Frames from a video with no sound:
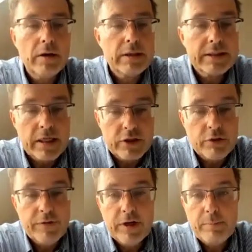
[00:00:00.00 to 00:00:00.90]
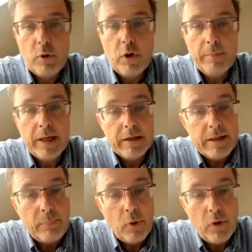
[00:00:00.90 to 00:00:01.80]
sell the field deployment,
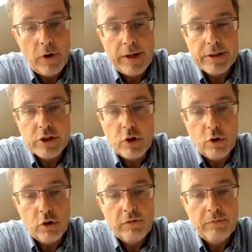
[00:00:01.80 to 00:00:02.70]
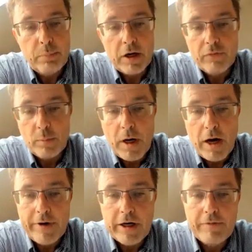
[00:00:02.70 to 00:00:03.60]
deploy and solve platform
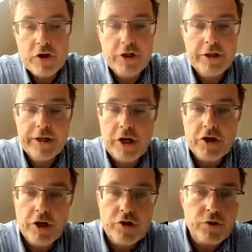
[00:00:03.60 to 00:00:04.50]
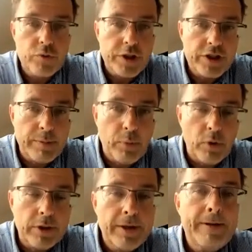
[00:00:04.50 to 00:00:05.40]
hardware coverage, integration issues, and support.
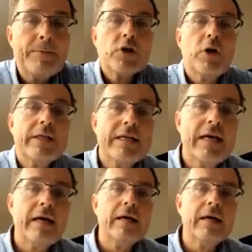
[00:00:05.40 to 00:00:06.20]
So it's a